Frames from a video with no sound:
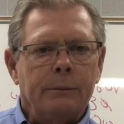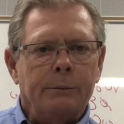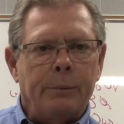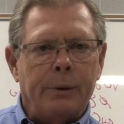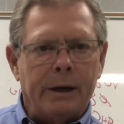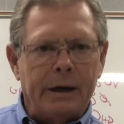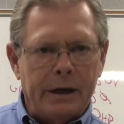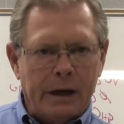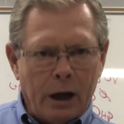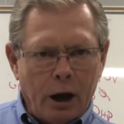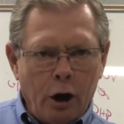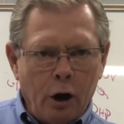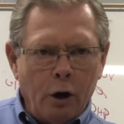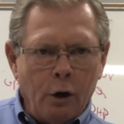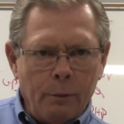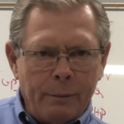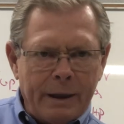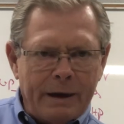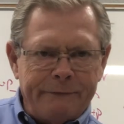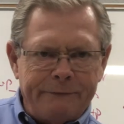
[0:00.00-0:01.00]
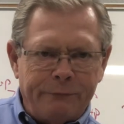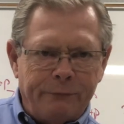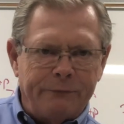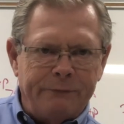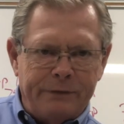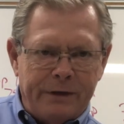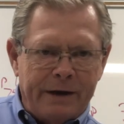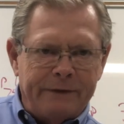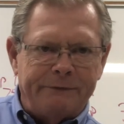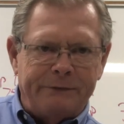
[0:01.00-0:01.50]
But at home, that
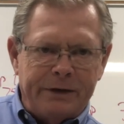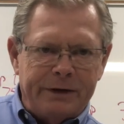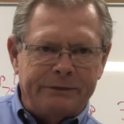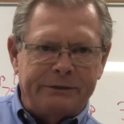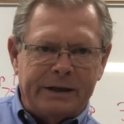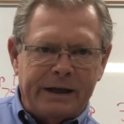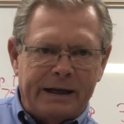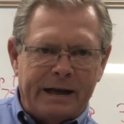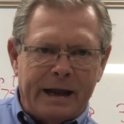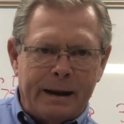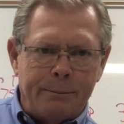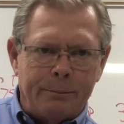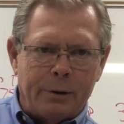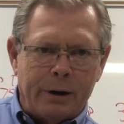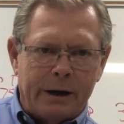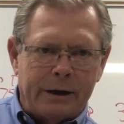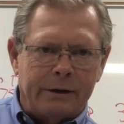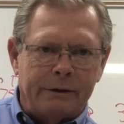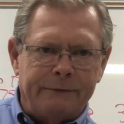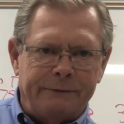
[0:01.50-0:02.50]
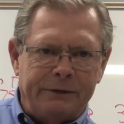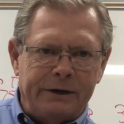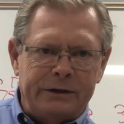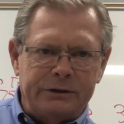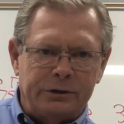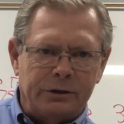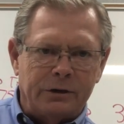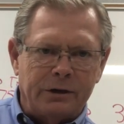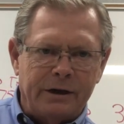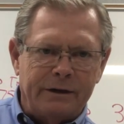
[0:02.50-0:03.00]
15 amp breaker that feeds
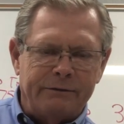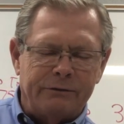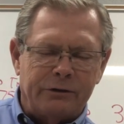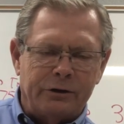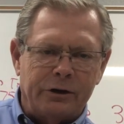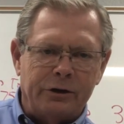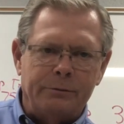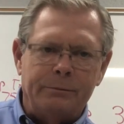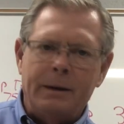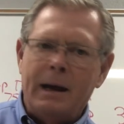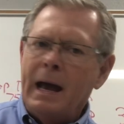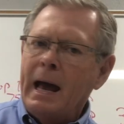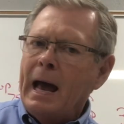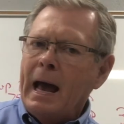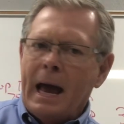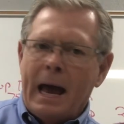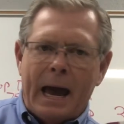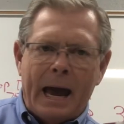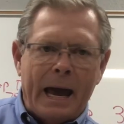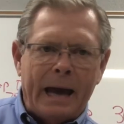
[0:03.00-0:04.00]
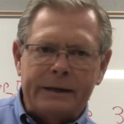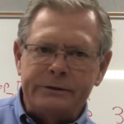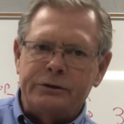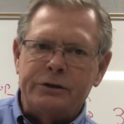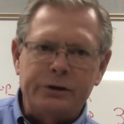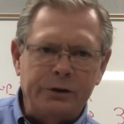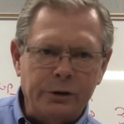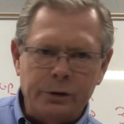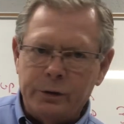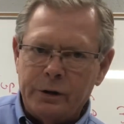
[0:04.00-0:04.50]
your living room has to
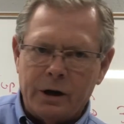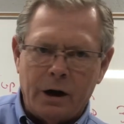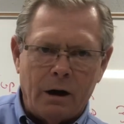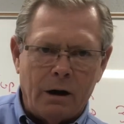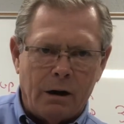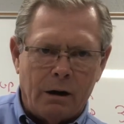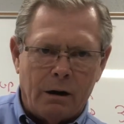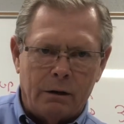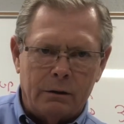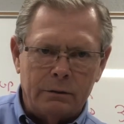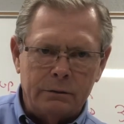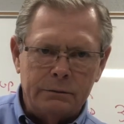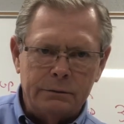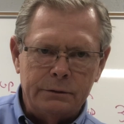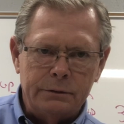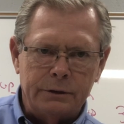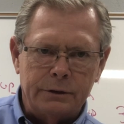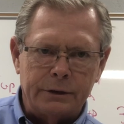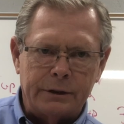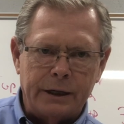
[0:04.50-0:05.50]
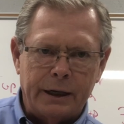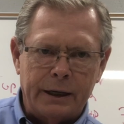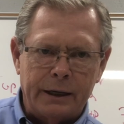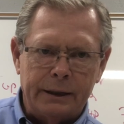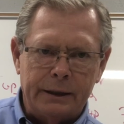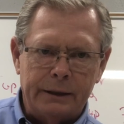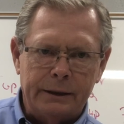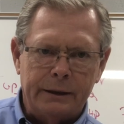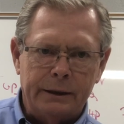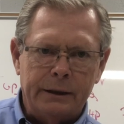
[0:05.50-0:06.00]
do it all, okay?